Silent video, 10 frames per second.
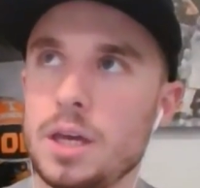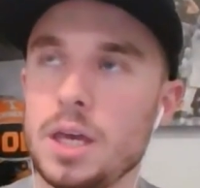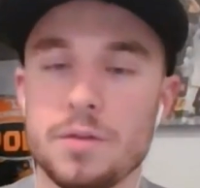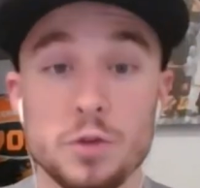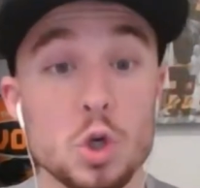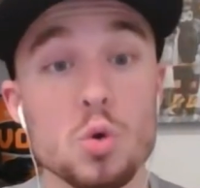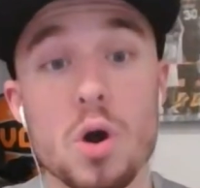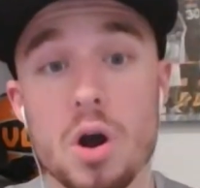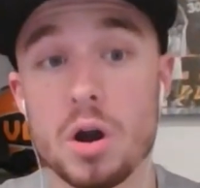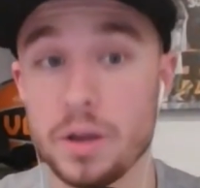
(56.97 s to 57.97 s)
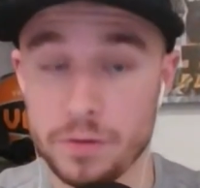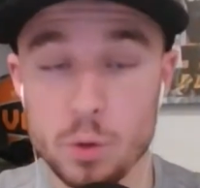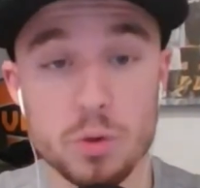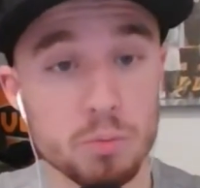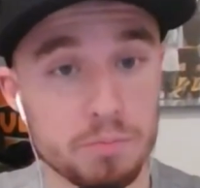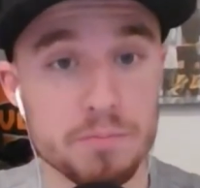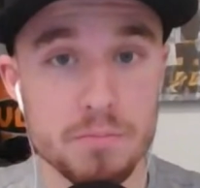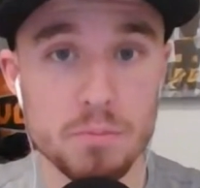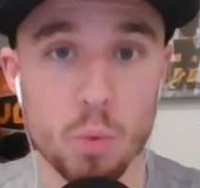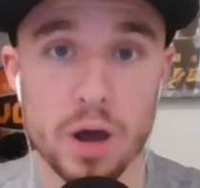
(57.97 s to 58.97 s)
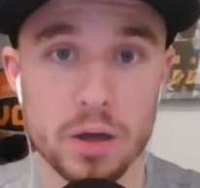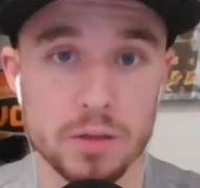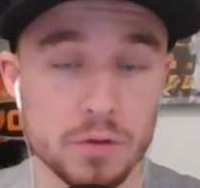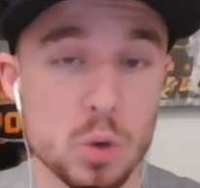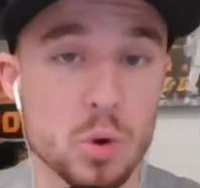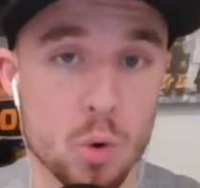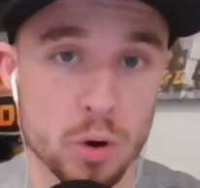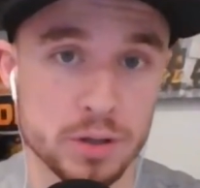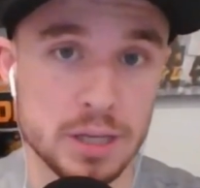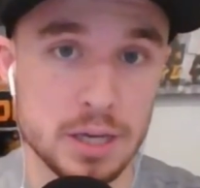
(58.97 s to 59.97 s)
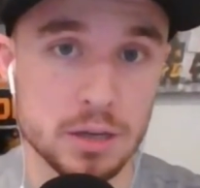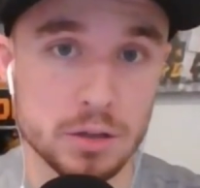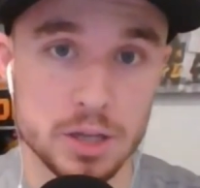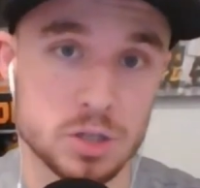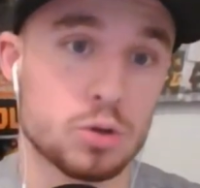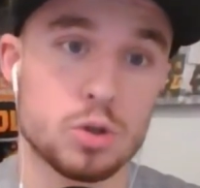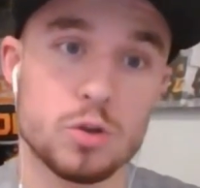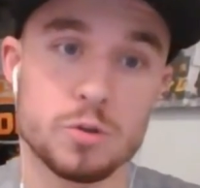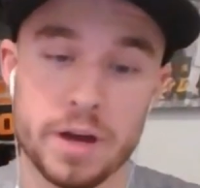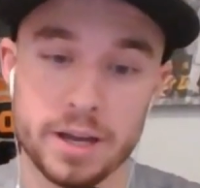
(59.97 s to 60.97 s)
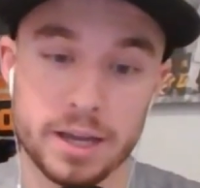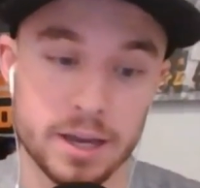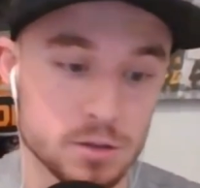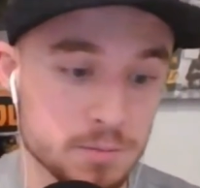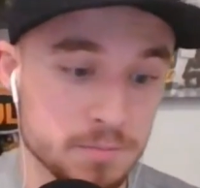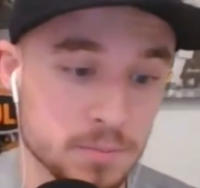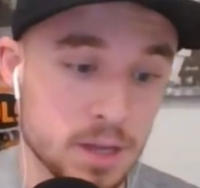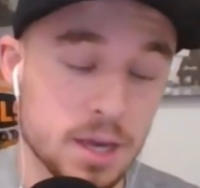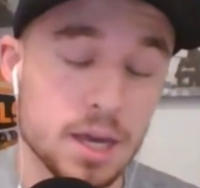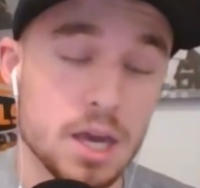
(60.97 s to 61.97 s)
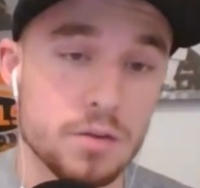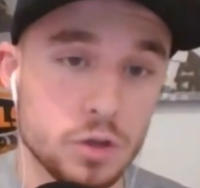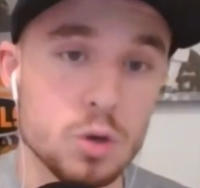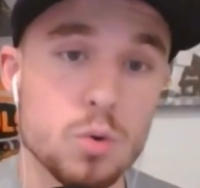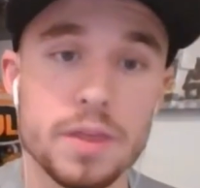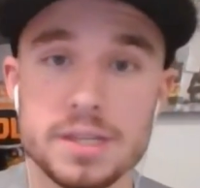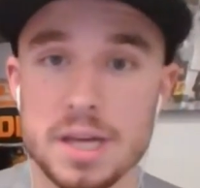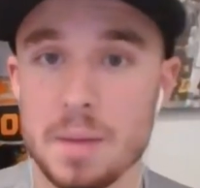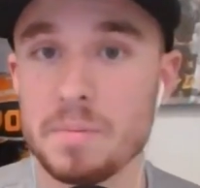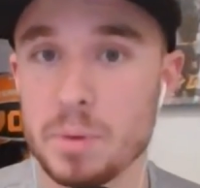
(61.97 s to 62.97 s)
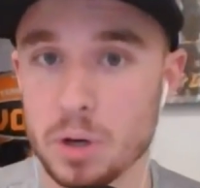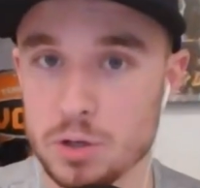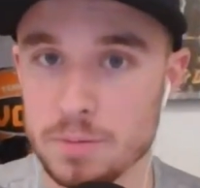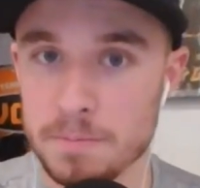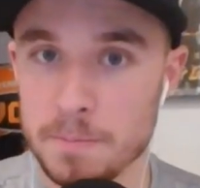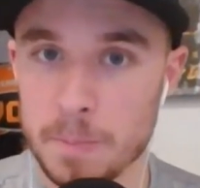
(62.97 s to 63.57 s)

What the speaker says: If you're the viewer or the listener to this podcast, if you are the type of person